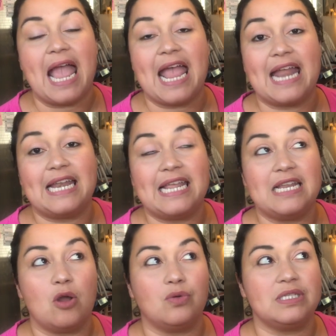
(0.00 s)
and
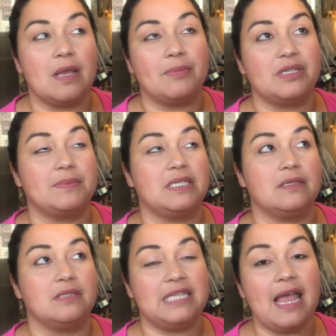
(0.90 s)
he knows numbers up
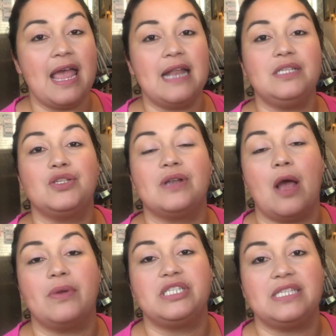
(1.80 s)
to 10 so
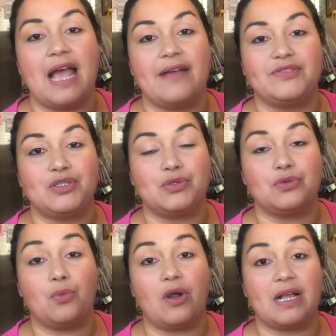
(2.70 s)
now we just have
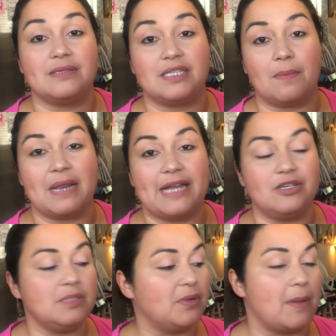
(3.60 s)
to work on some
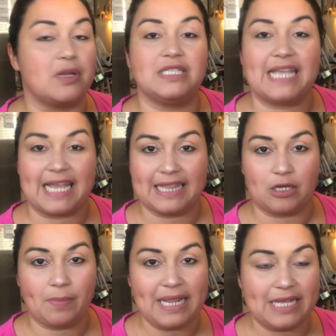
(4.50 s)
letters but I'm gonna take it
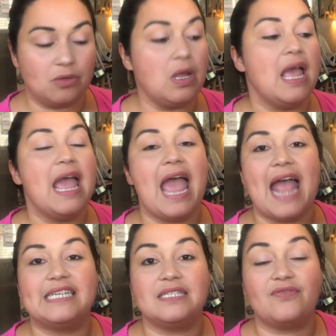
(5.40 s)
little by little
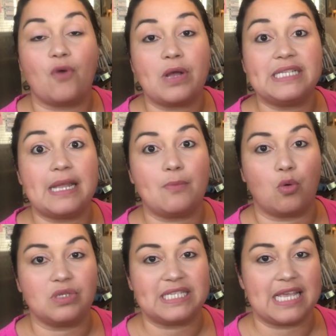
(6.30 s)
and just focus on
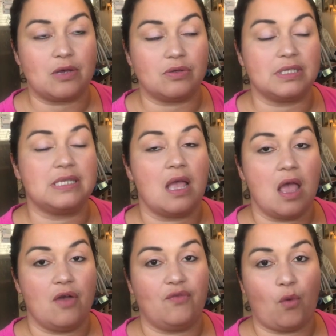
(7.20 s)
motor skills
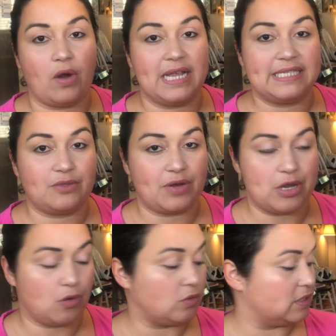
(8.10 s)
for his
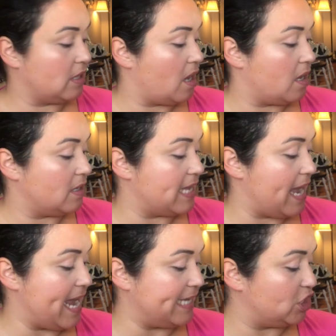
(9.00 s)
three-year-old uh,
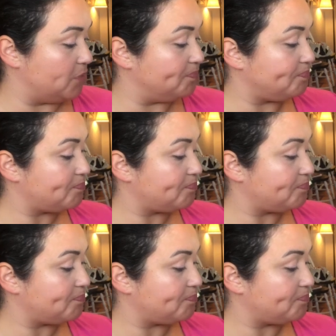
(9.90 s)
age